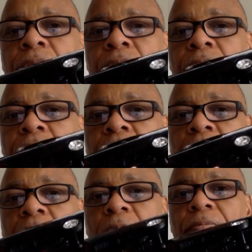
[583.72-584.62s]
to the
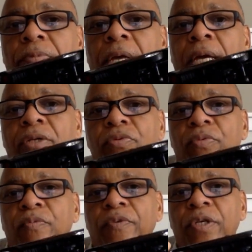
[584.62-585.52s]
actual
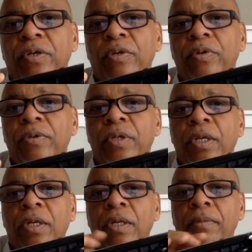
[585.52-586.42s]
vehicle.
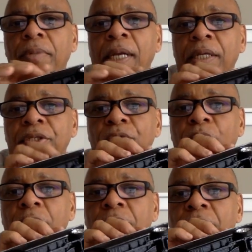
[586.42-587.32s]
But I just wanted to